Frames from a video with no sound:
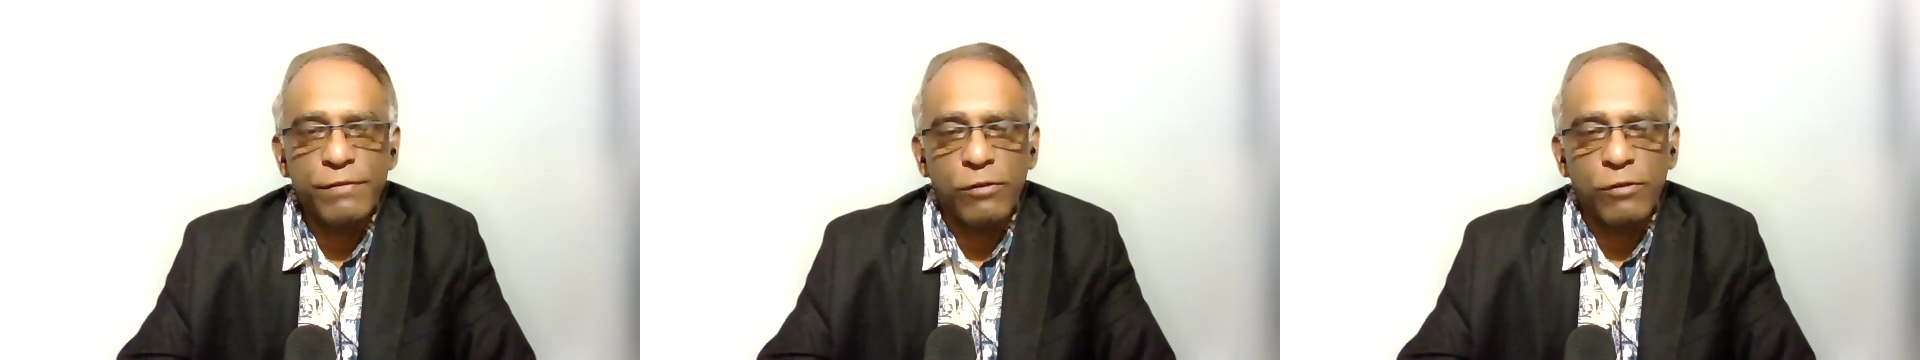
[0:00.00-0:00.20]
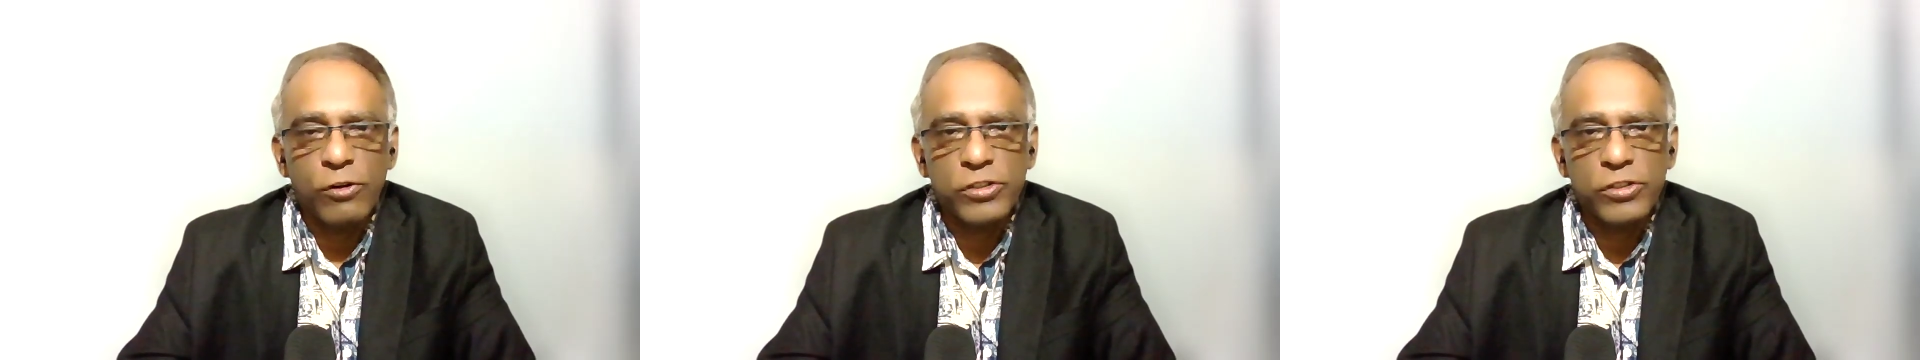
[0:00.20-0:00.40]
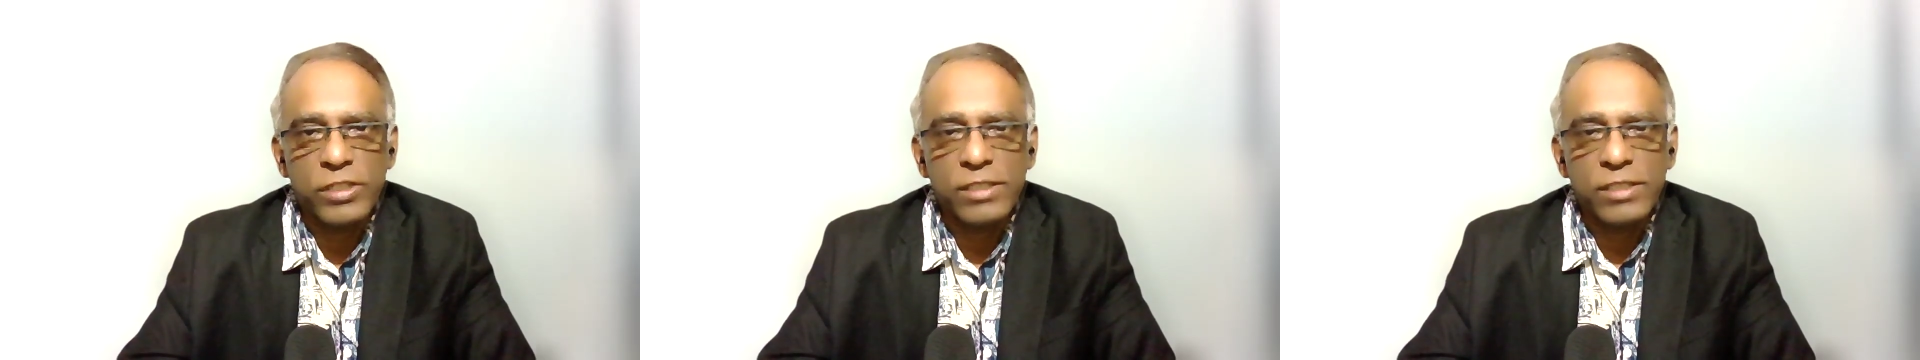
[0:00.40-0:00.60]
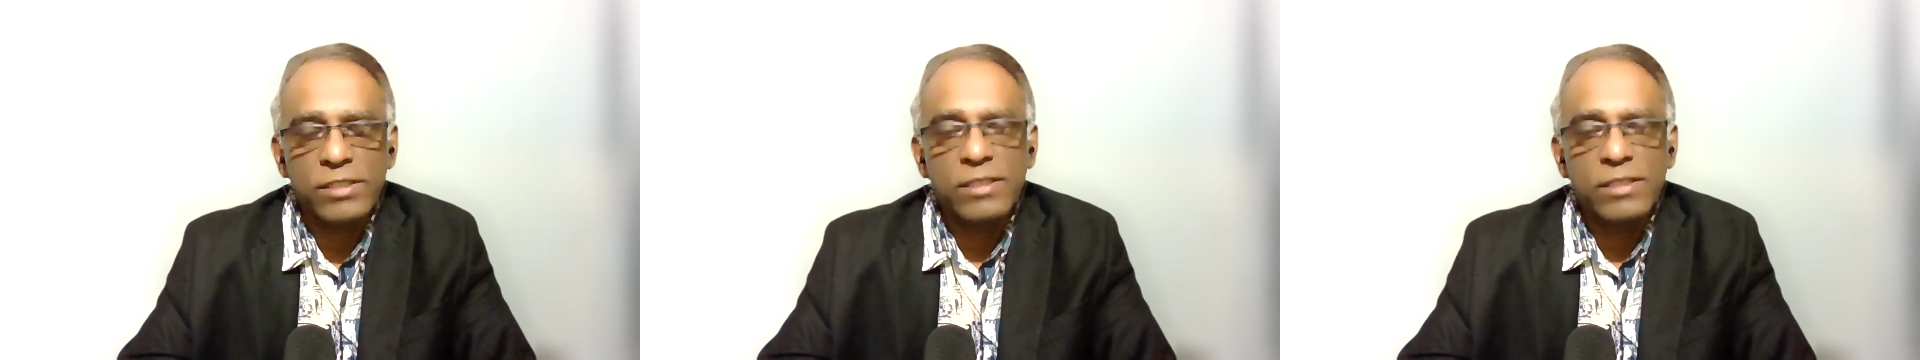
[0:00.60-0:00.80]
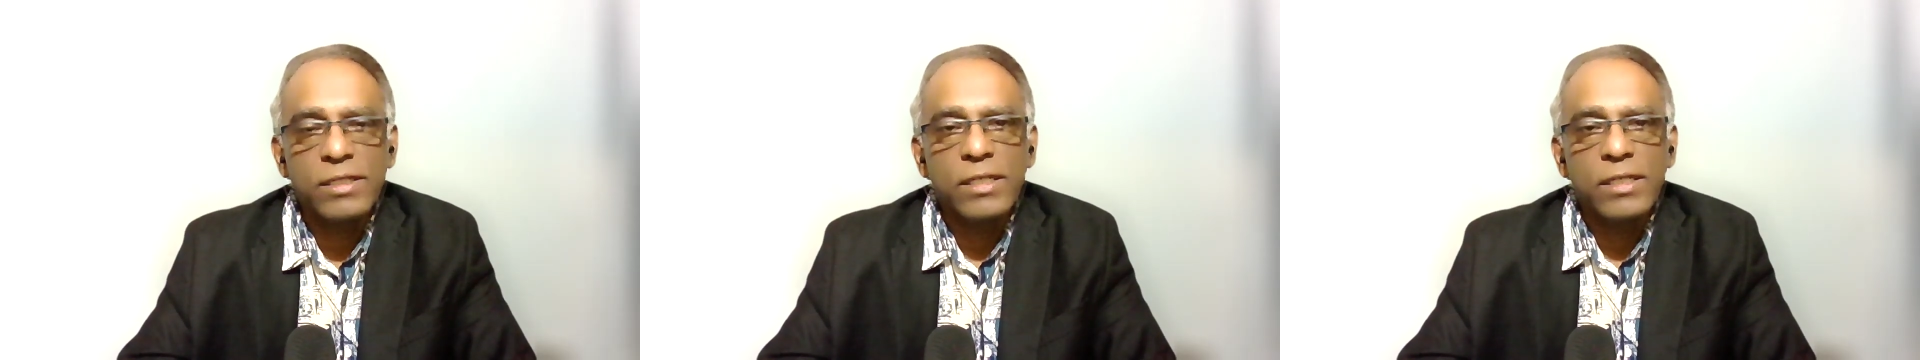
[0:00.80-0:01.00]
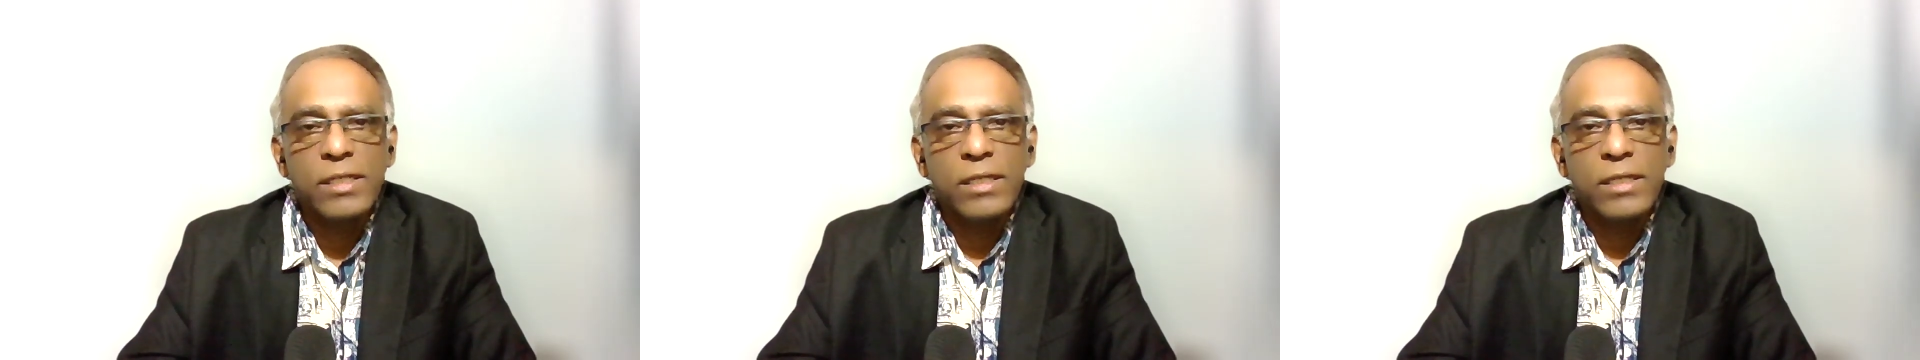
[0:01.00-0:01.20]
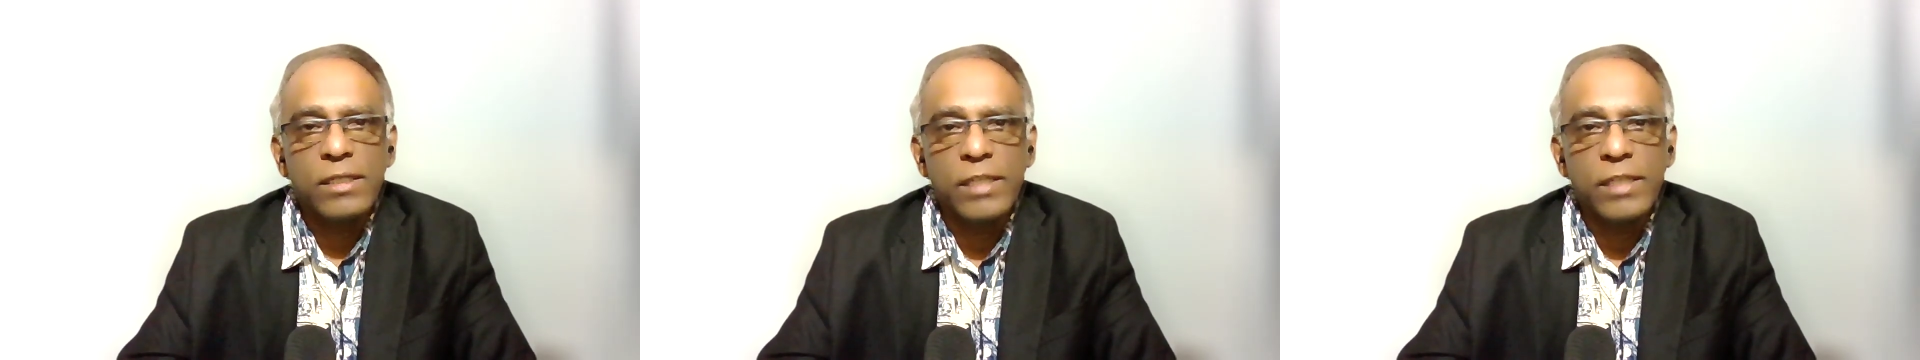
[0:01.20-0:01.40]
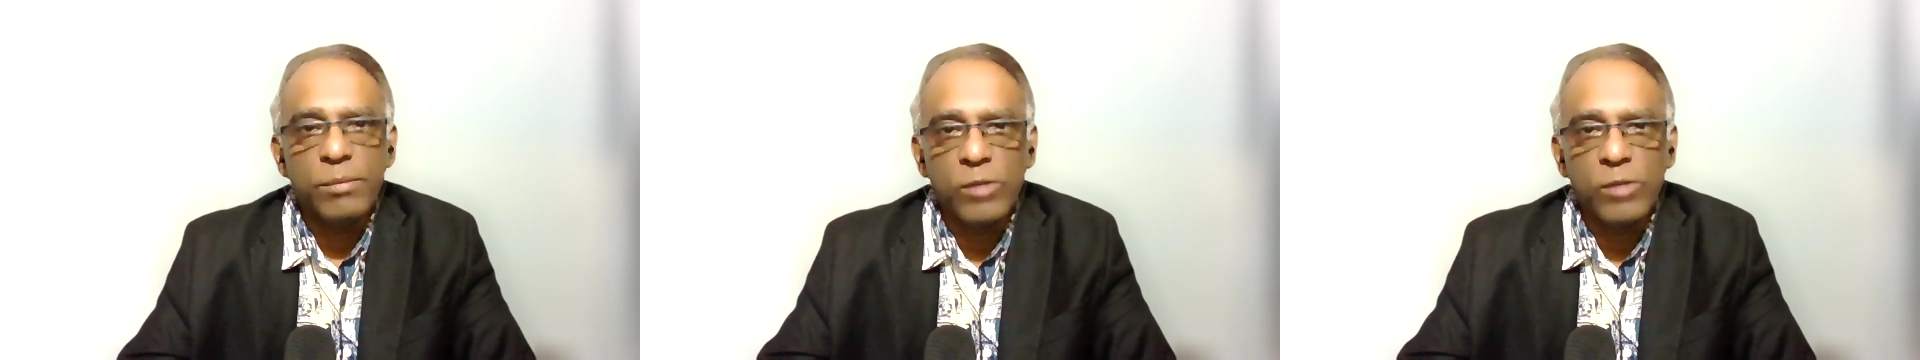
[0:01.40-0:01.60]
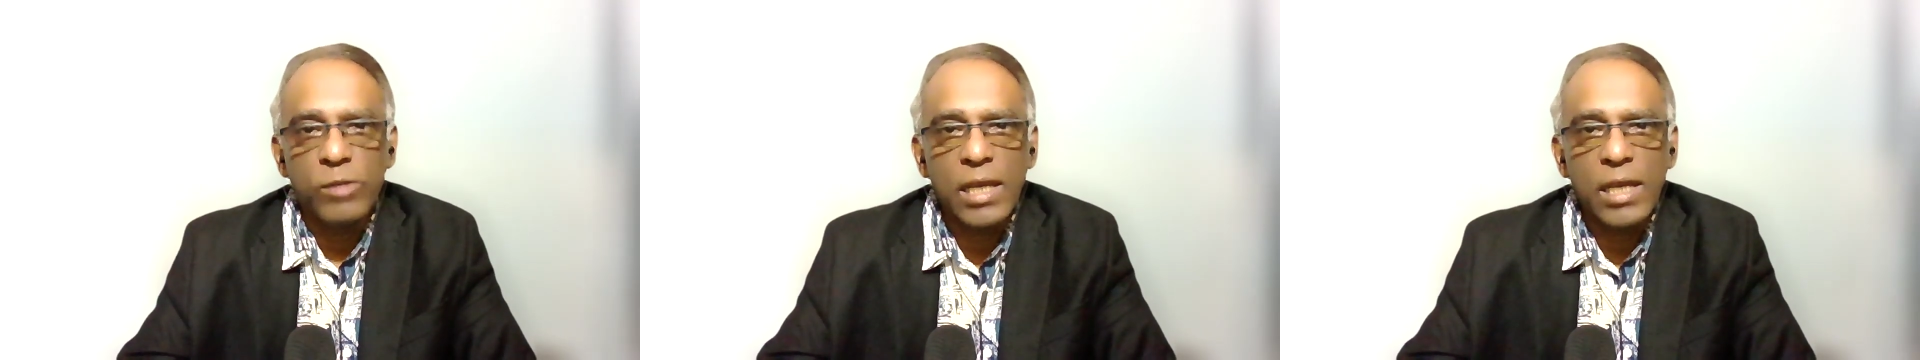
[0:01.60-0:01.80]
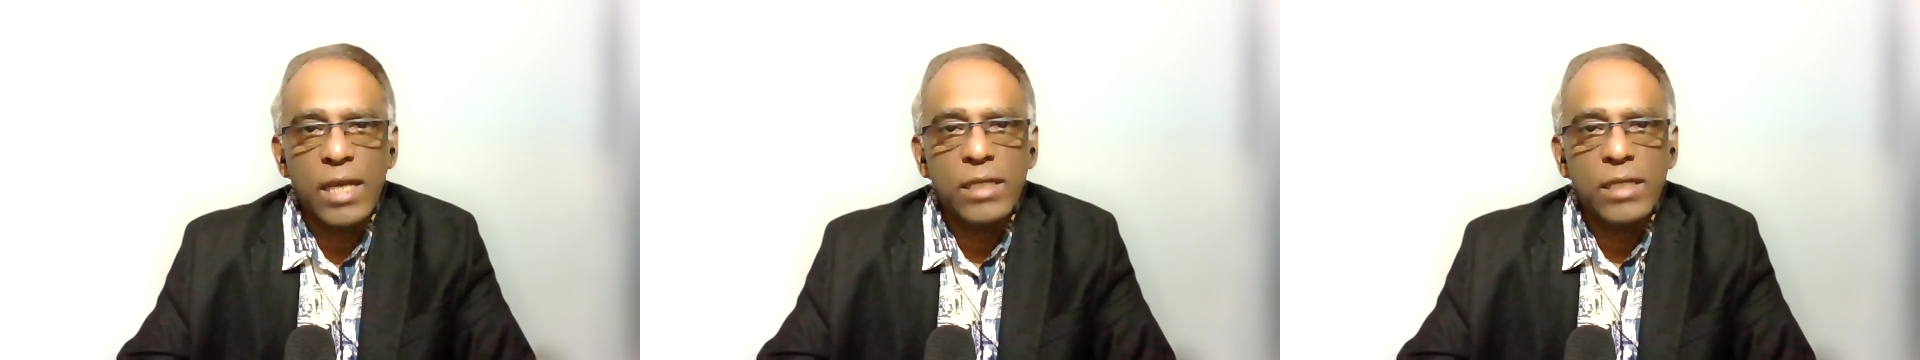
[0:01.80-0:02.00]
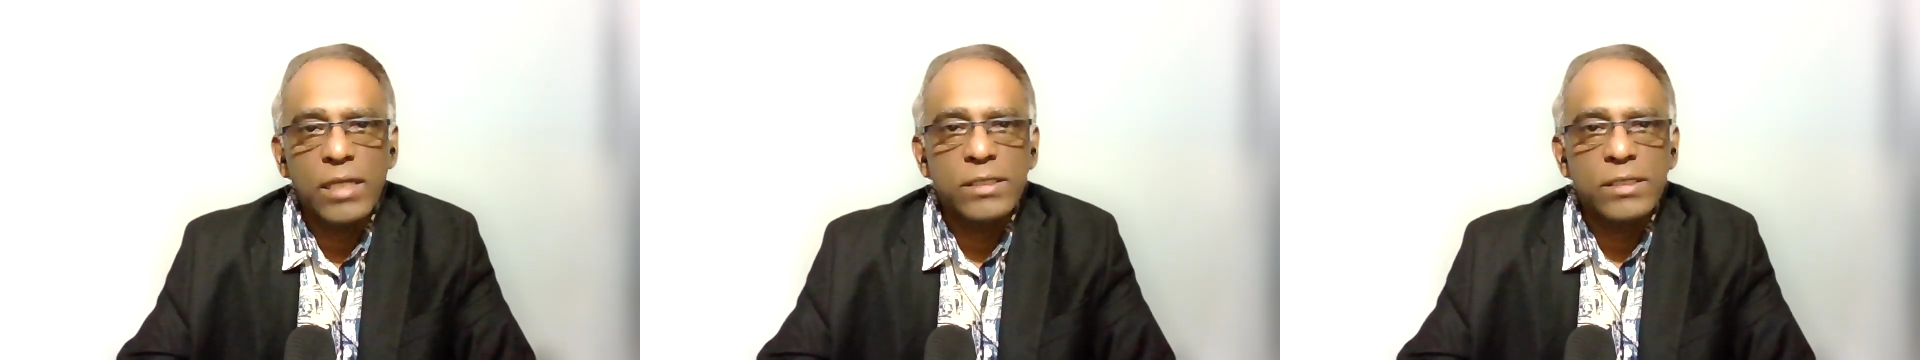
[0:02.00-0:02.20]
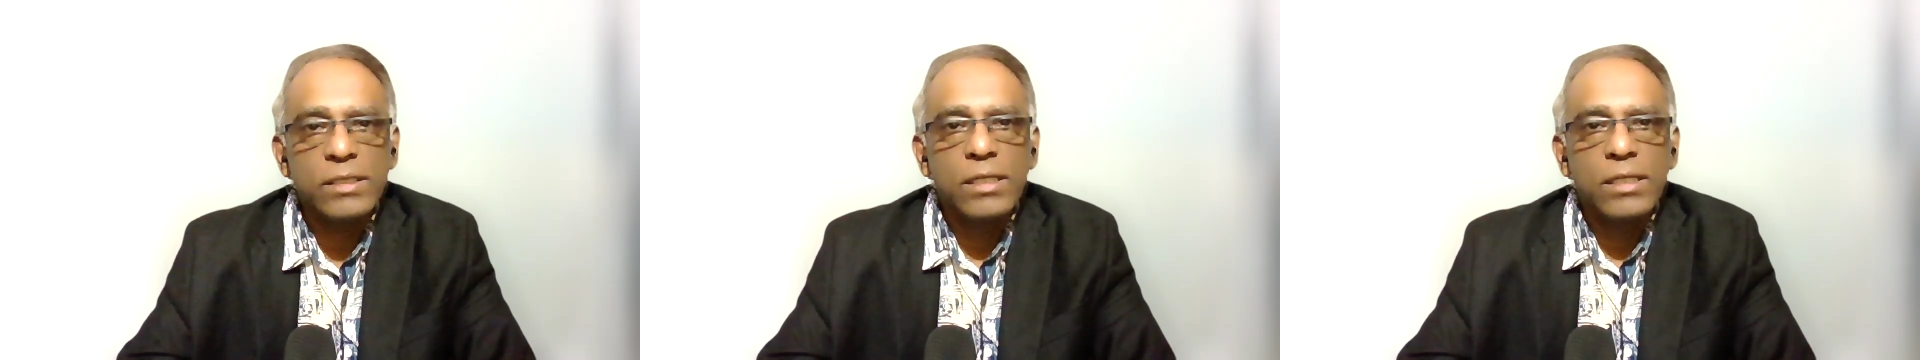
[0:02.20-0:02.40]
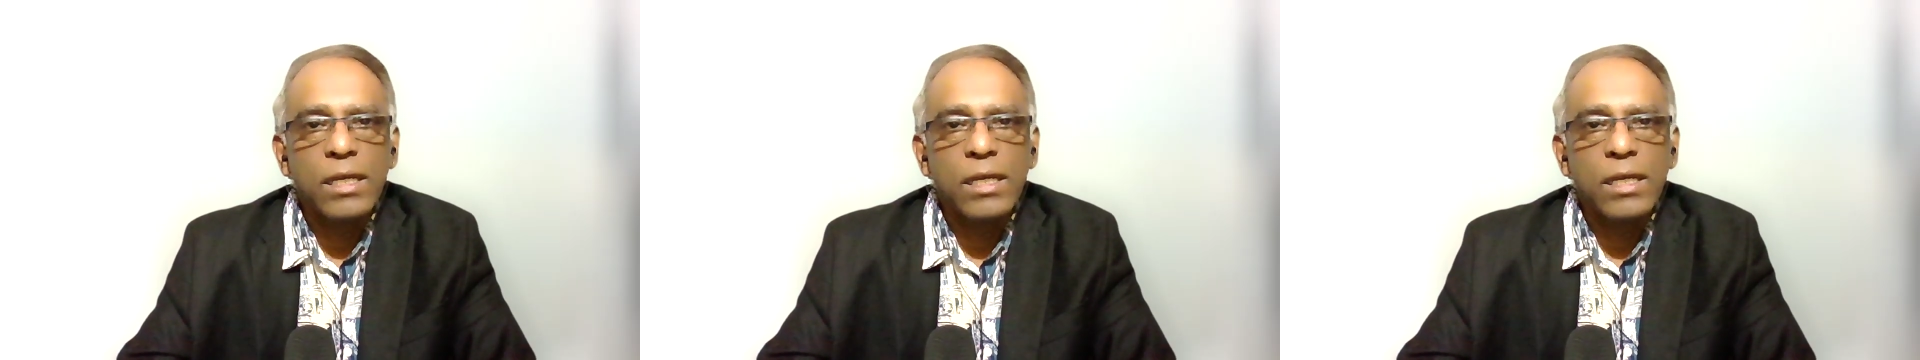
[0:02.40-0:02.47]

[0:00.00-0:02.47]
forces: the mullahs,